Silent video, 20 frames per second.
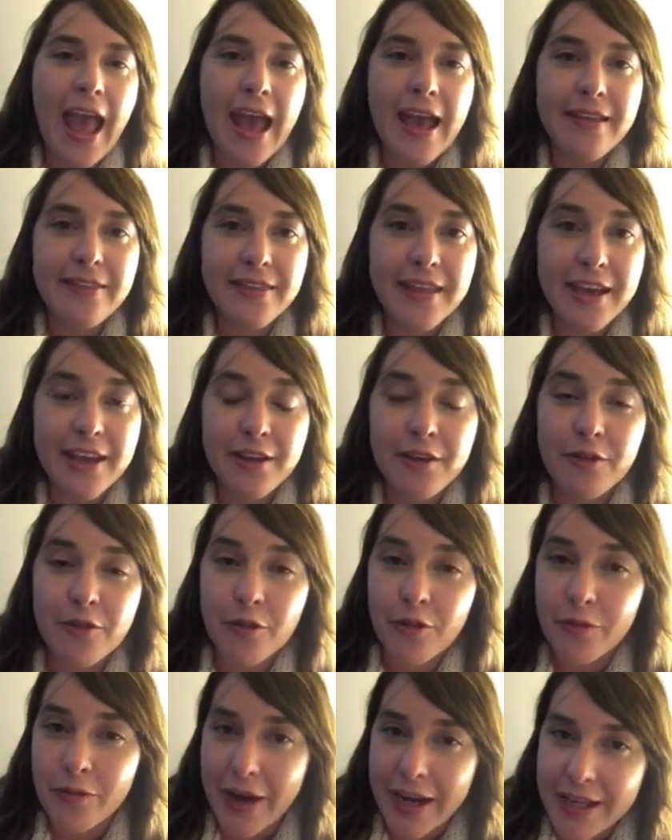and
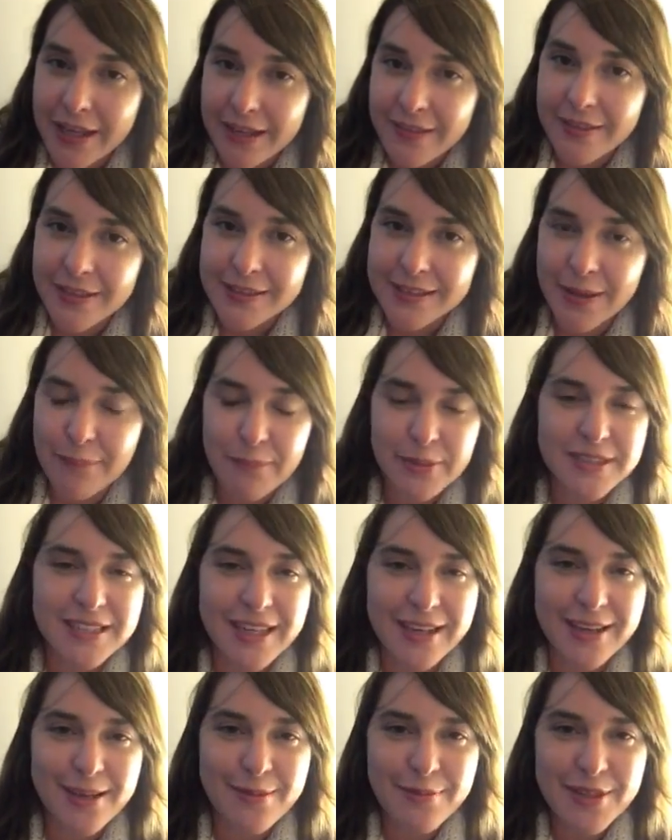then rake in the
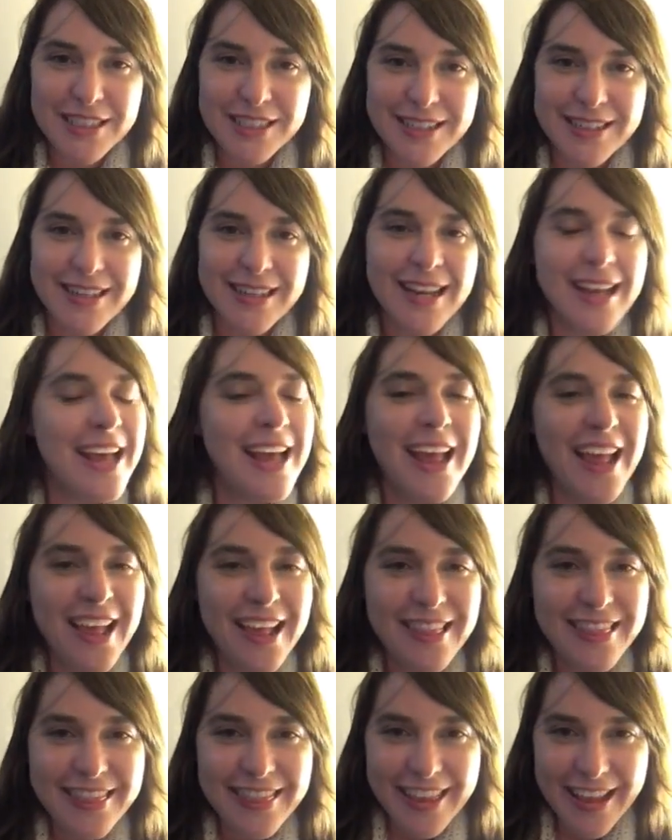10% commission.
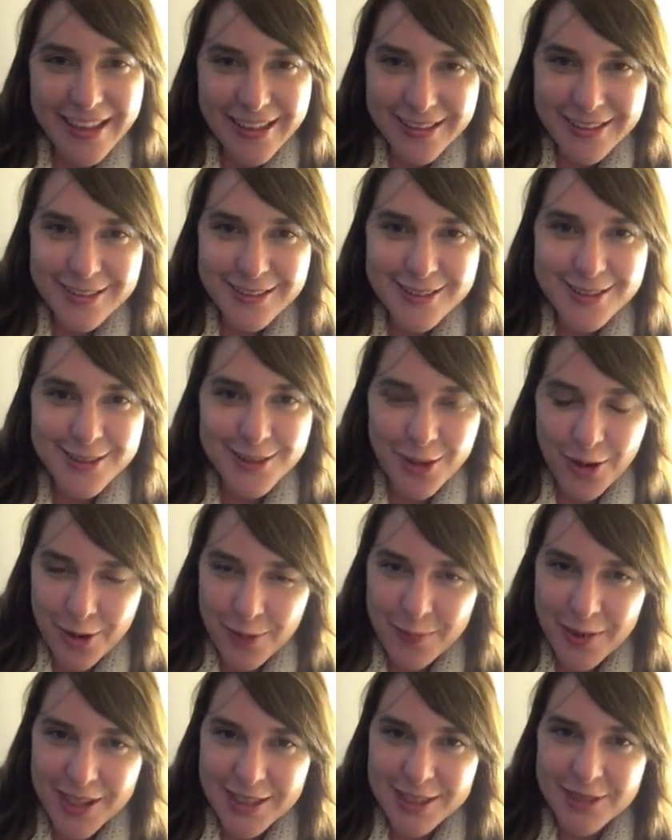Thank you
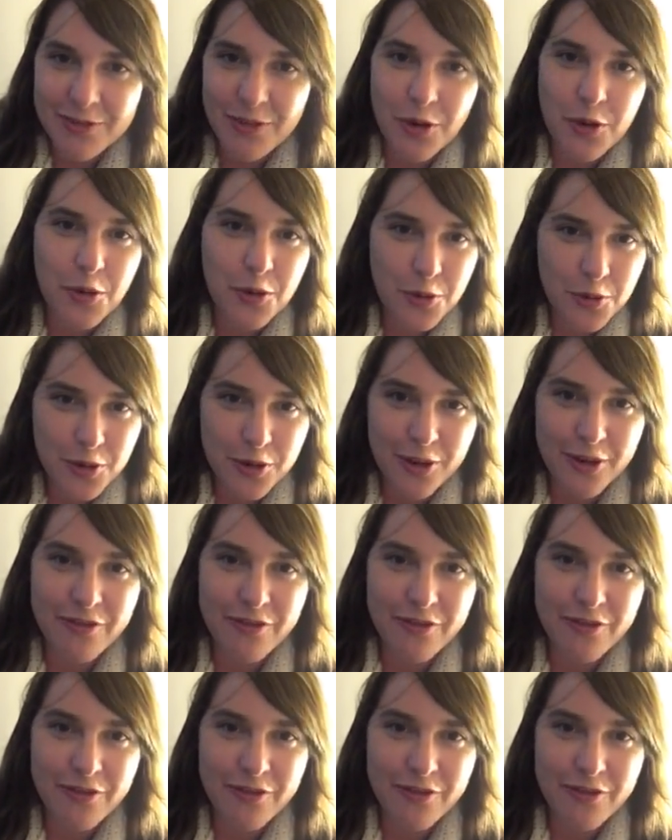so much for all the